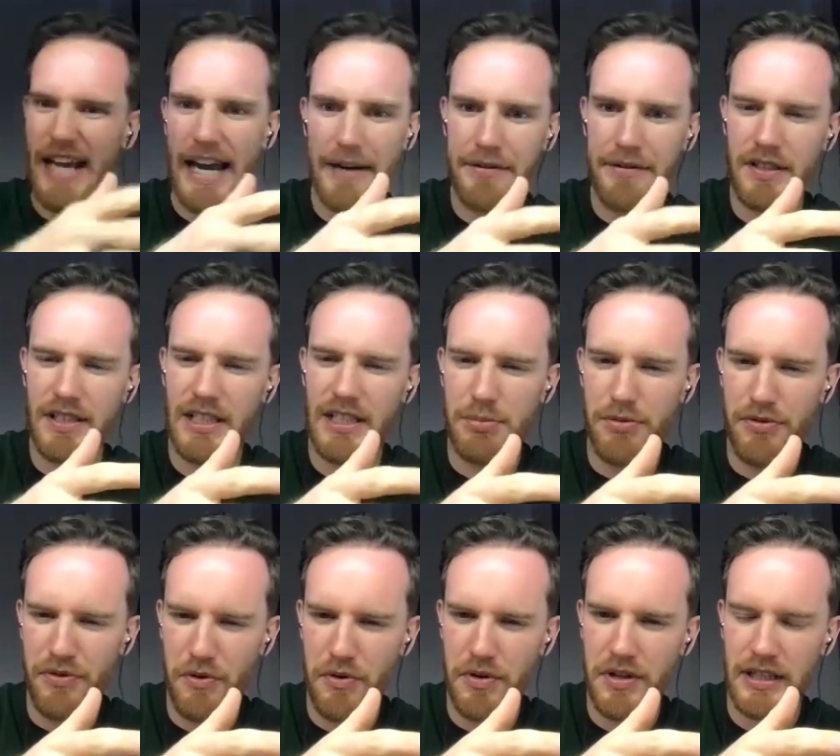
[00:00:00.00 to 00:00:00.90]
with everything
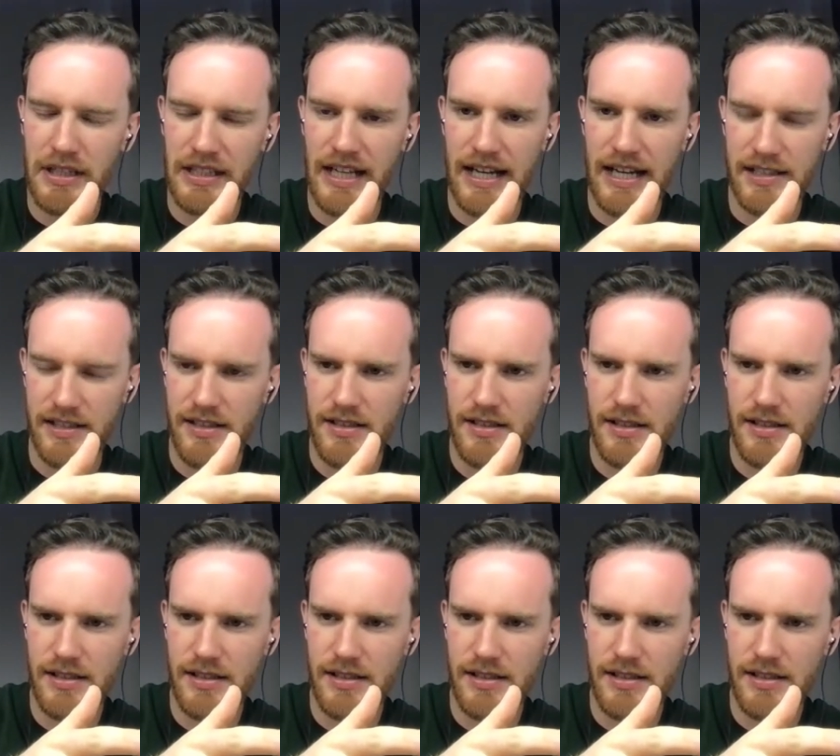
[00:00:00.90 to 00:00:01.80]
before the
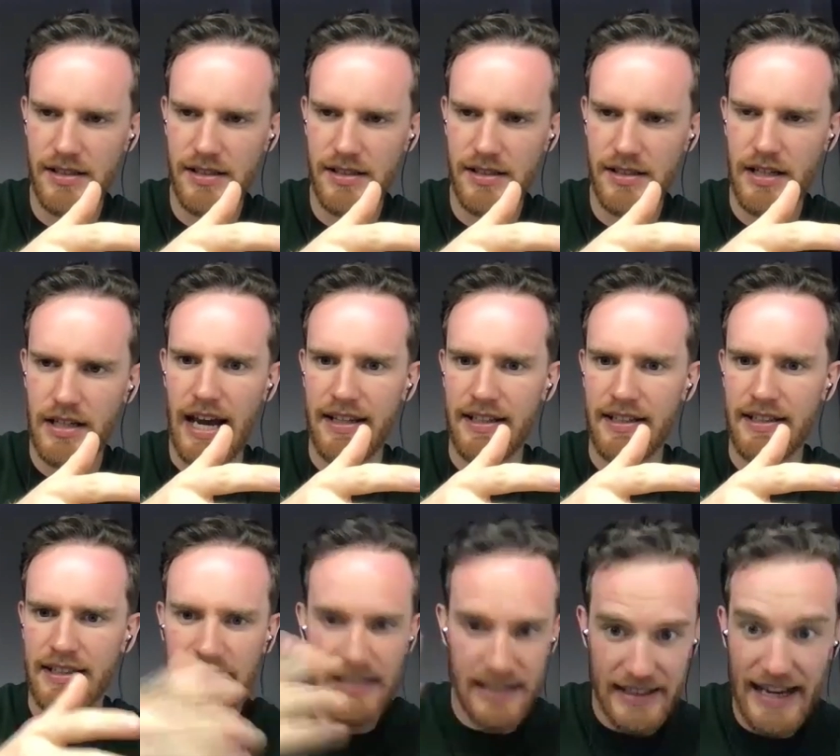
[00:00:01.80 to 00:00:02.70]
classes,
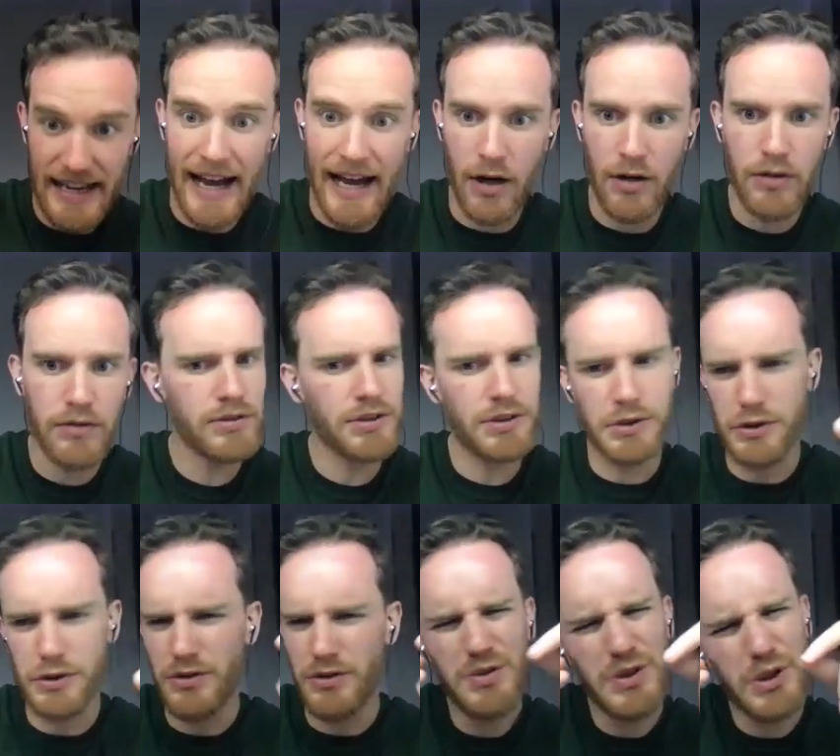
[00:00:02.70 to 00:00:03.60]
and then now
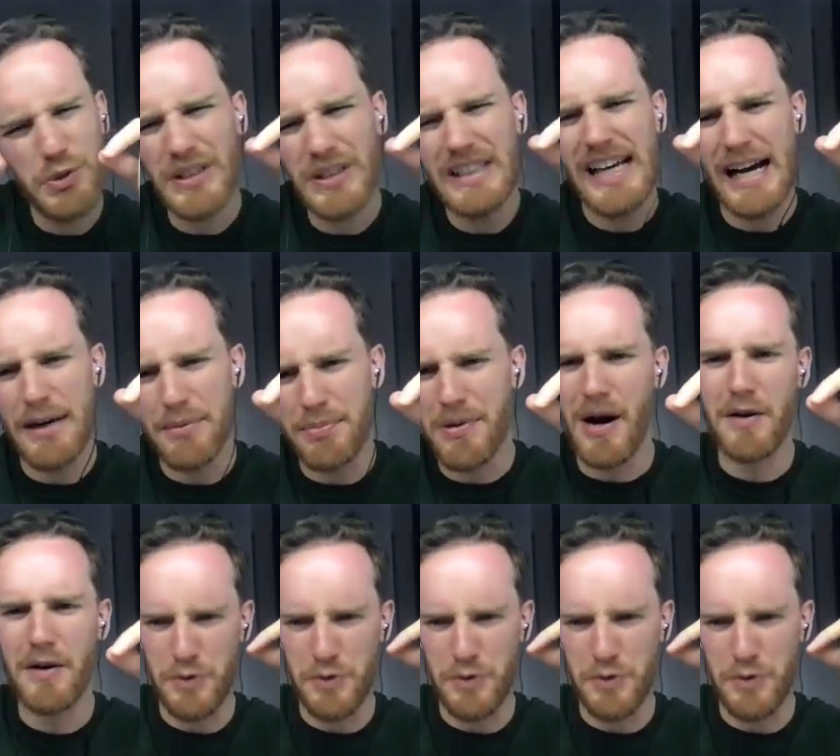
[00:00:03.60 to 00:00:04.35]
you only really have